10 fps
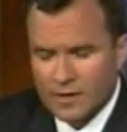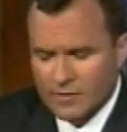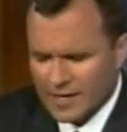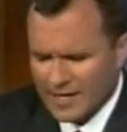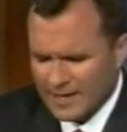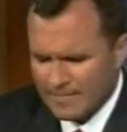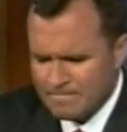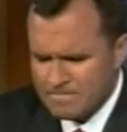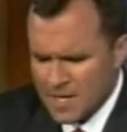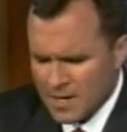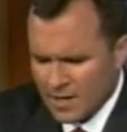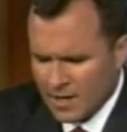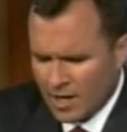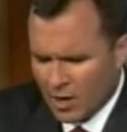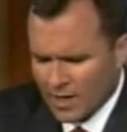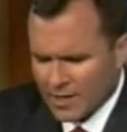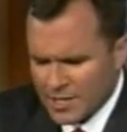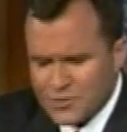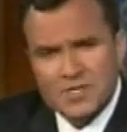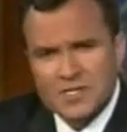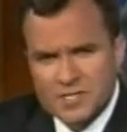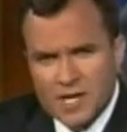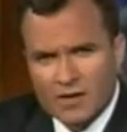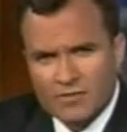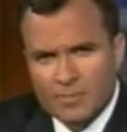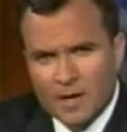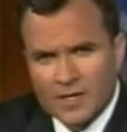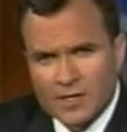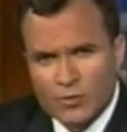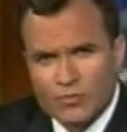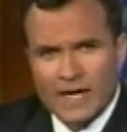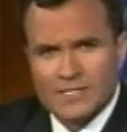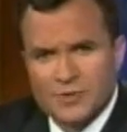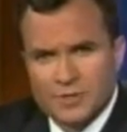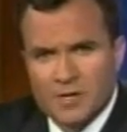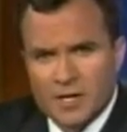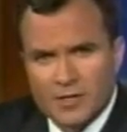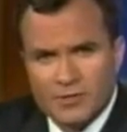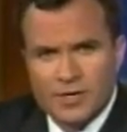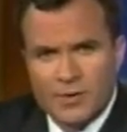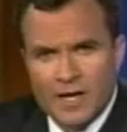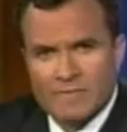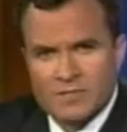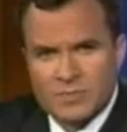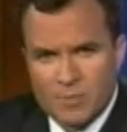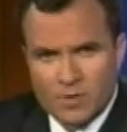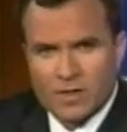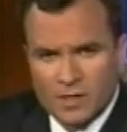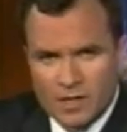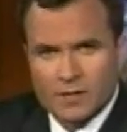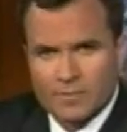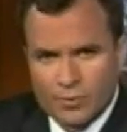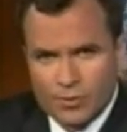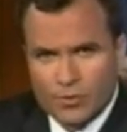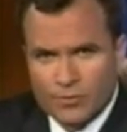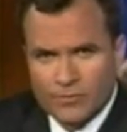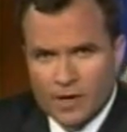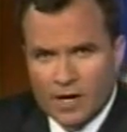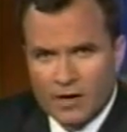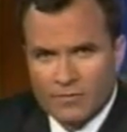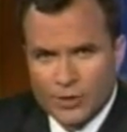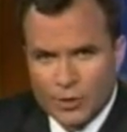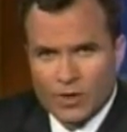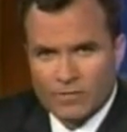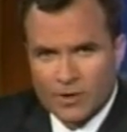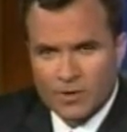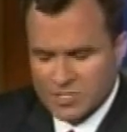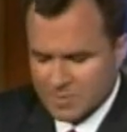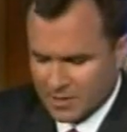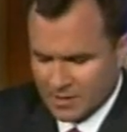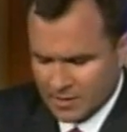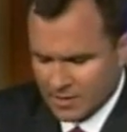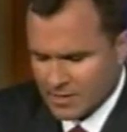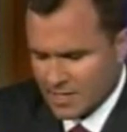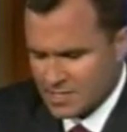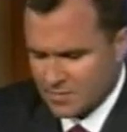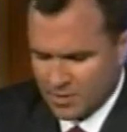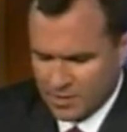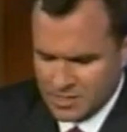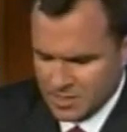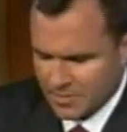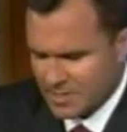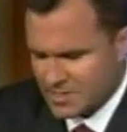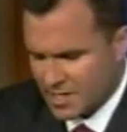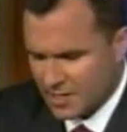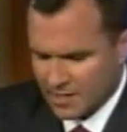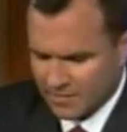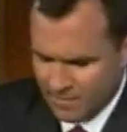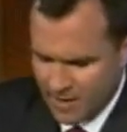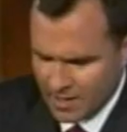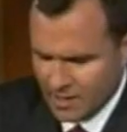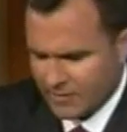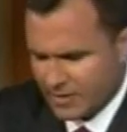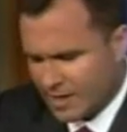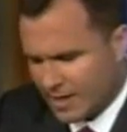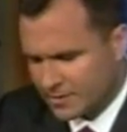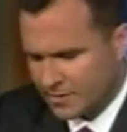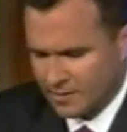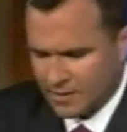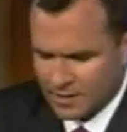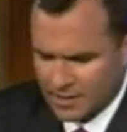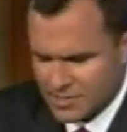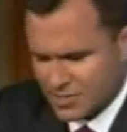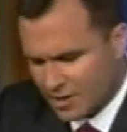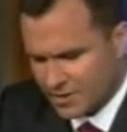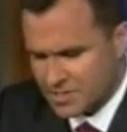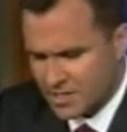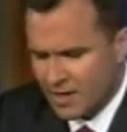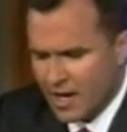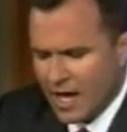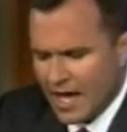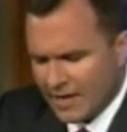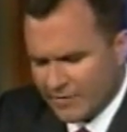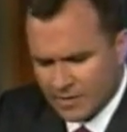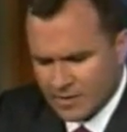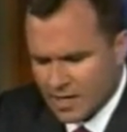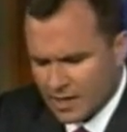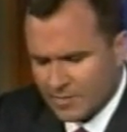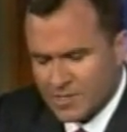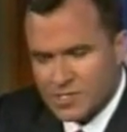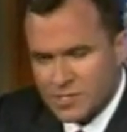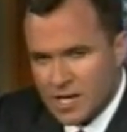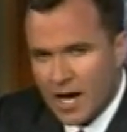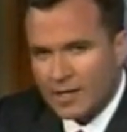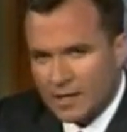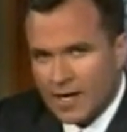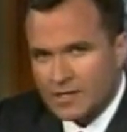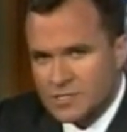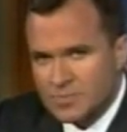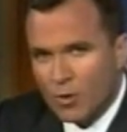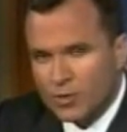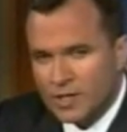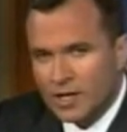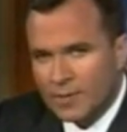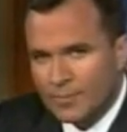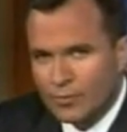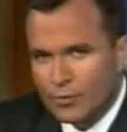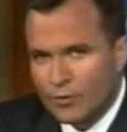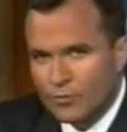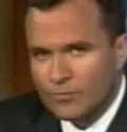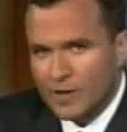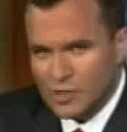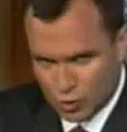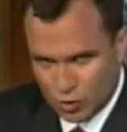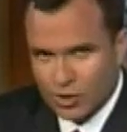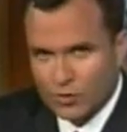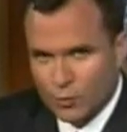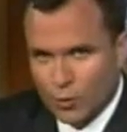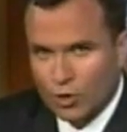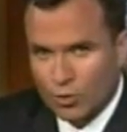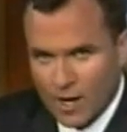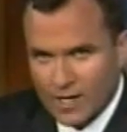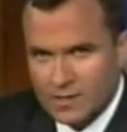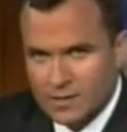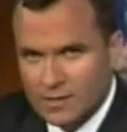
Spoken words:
David, all right, interesting stuff, but you've got to admit you don't have smoking gun proof of UFOs. I mean, the testimony, somebody said he had a friend, Navy doctor, and he saw this stuff. Even in the documents, not yet smoking gun proof that you're looking for, correct?